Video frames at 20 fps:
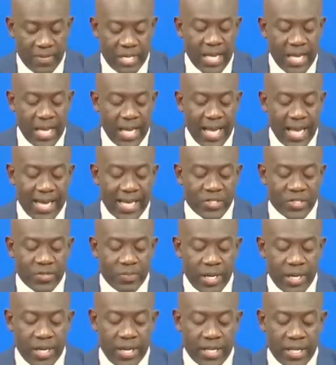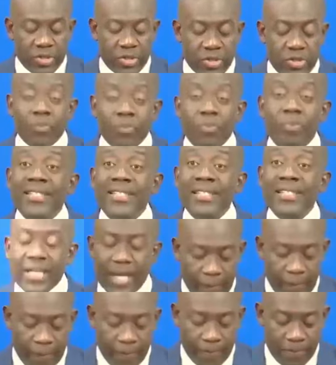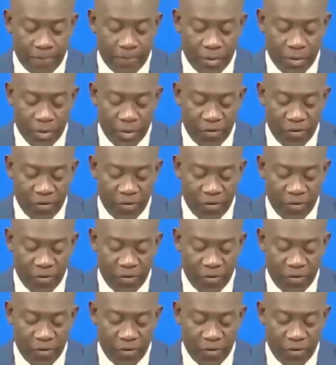The media has been instrumental